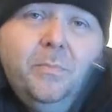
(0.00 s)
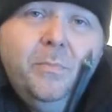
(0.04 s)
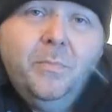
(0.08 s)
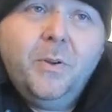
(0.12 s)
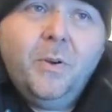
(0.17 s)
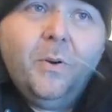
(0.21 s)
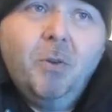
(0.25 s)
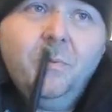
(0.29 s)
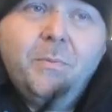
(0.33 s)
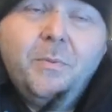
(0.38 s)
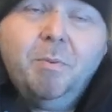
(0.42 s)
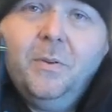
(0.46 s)

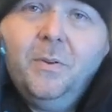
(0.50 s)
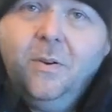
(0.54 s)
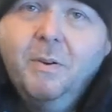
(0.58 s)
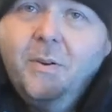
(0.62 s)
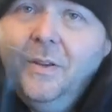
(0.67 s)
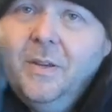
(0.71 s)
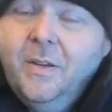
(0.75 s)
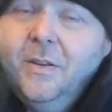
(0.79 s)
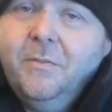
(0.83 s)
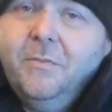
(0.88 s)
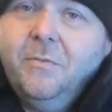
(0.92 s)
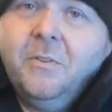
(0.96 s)
Go up there,
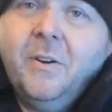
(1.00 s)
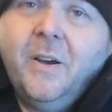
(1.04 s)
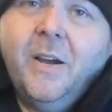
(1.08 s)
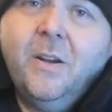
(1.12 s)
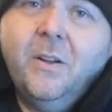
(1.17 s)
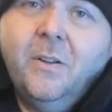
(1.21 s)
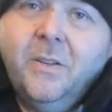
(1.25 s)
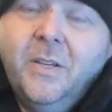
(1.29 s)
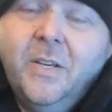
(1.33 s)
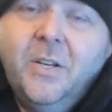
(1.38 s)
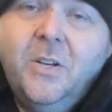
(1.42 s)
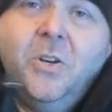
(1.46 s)
hit
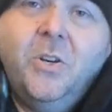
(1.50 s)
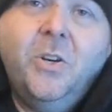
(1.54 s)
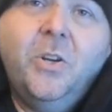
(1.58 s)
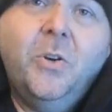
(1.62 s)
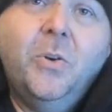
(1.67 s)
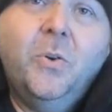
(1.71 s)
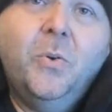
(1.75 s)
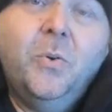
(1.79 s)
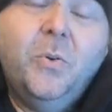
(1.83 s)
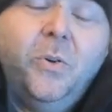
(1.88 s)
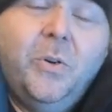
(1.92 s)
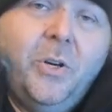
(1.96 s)
File, hit
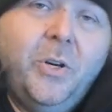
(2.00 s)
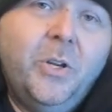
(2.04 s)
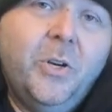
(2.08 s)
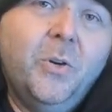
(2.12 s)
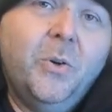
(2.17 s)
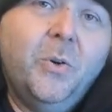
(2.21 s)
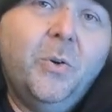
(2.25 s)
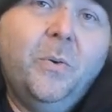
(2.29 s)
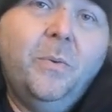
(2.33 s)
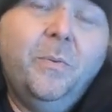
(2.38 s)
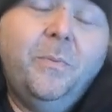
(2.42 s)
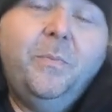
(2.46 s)
New,
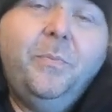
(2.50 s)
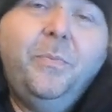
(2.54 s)
New,